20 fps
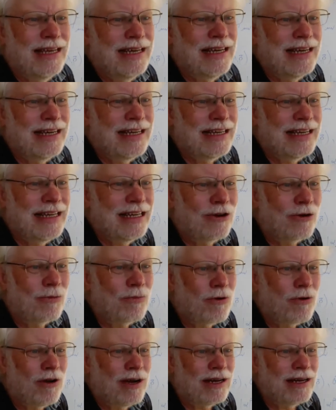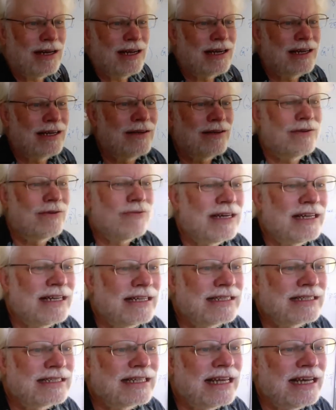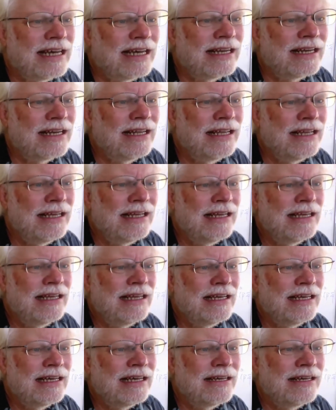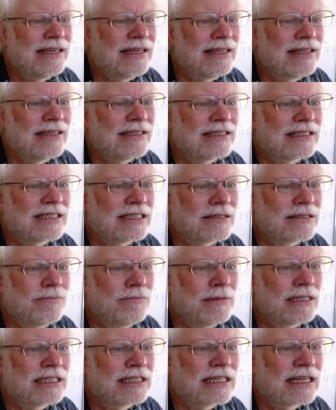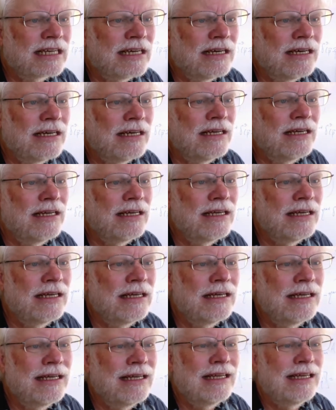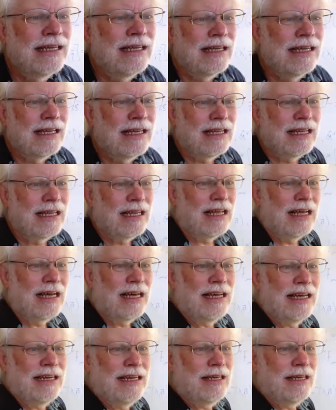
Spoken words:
an inner product. Why is that? This is missing a line,